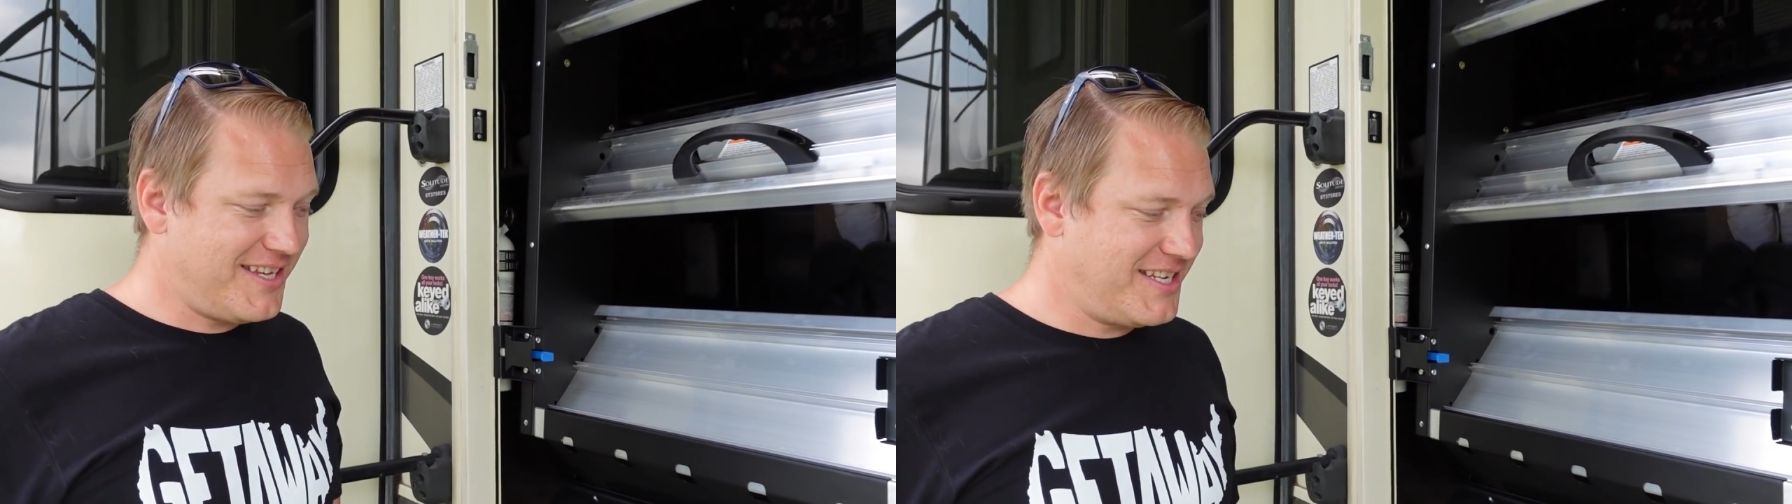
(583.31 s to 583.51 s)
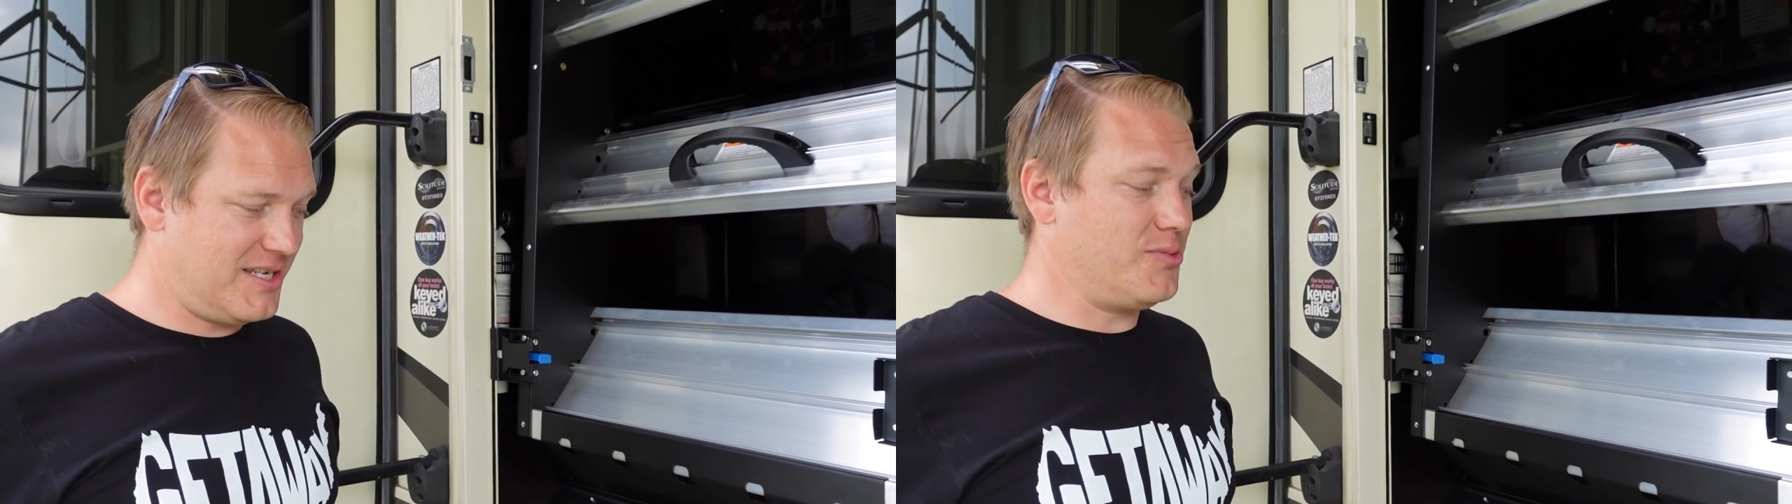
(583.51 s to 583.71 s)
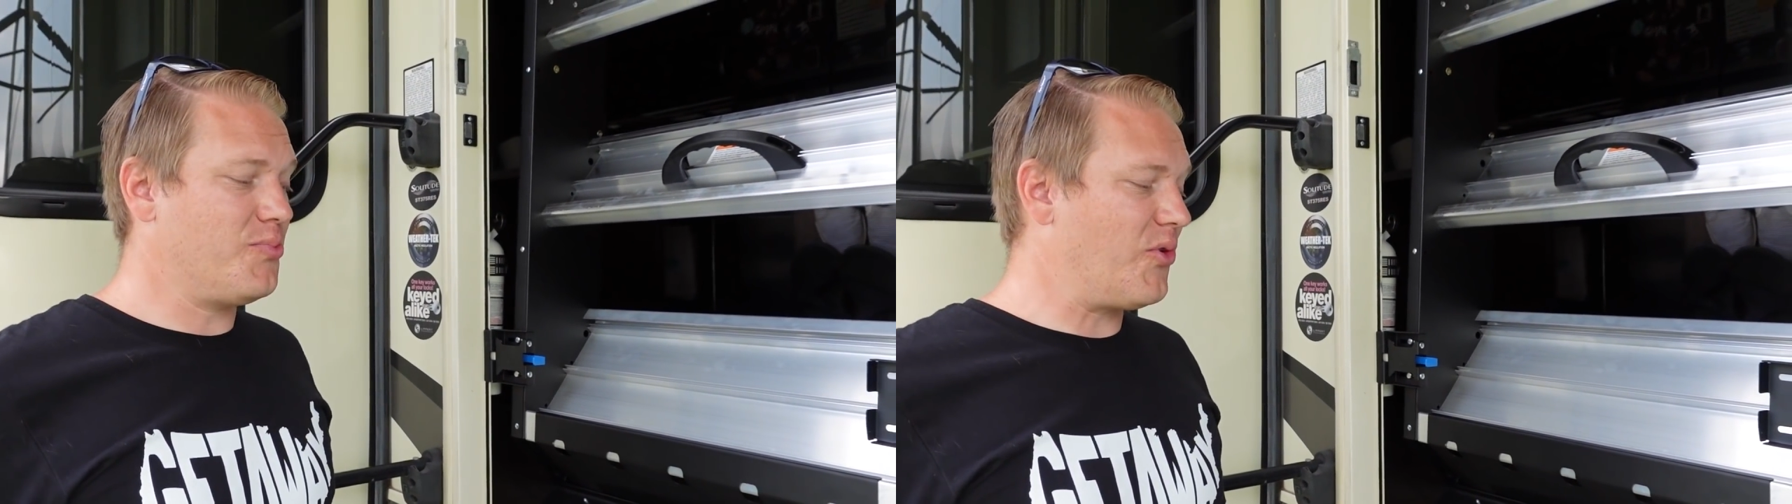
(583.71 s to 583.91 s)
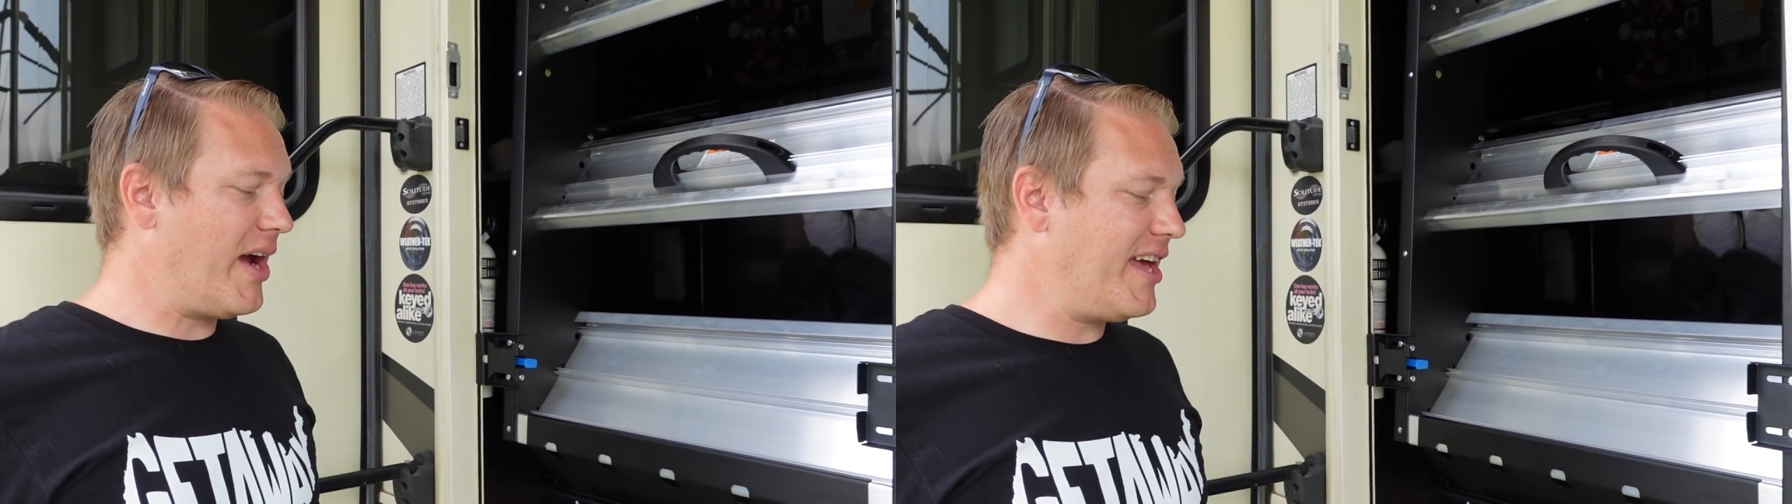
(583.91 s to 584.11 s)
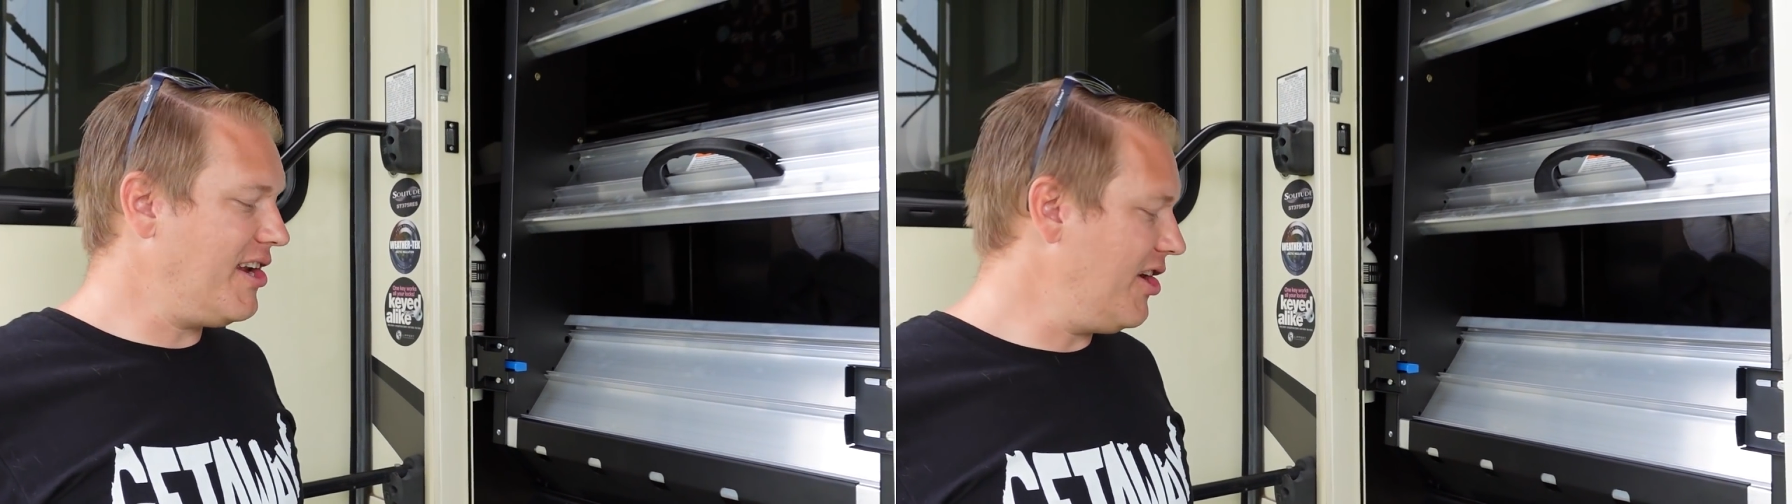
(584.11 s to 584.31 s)
these, it's
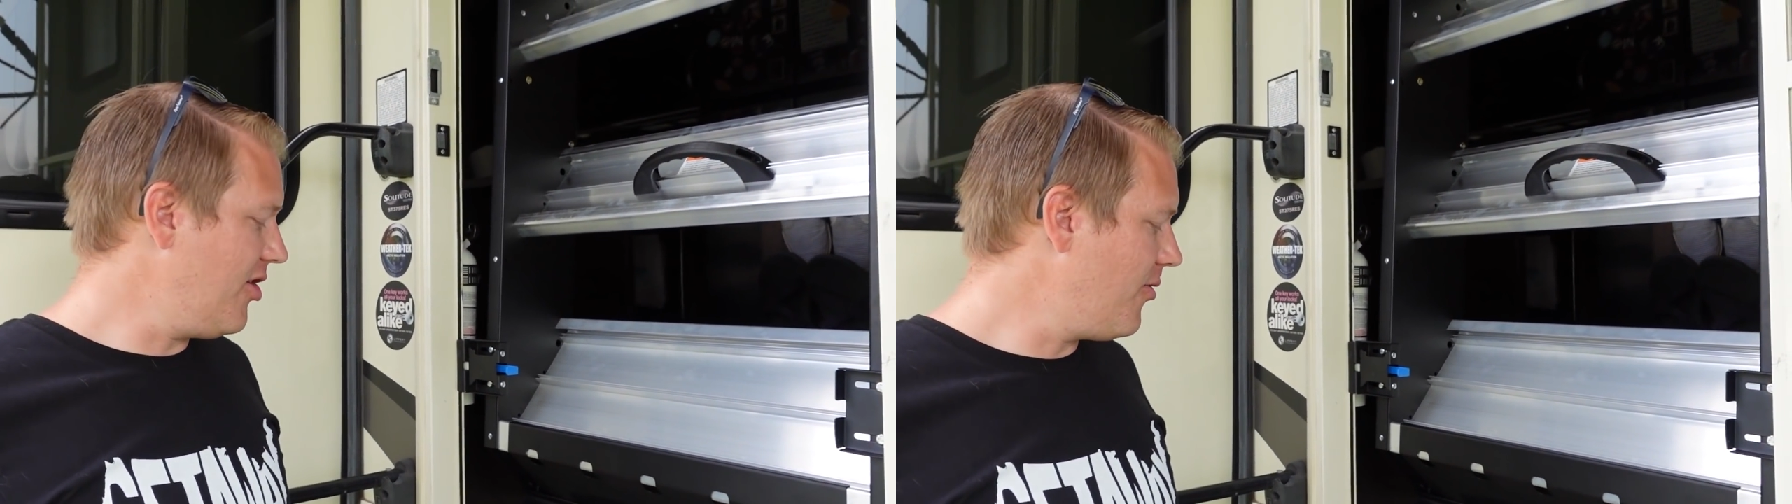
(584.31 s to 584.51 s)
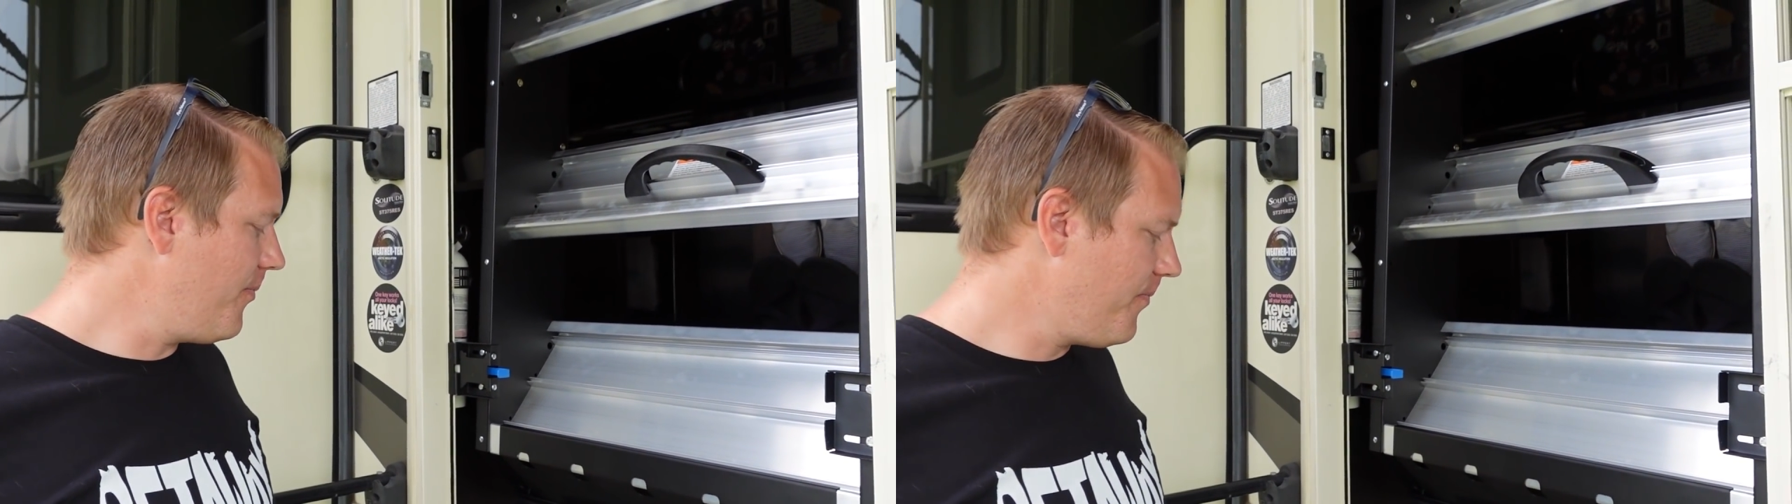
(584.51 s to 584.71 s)
brand new,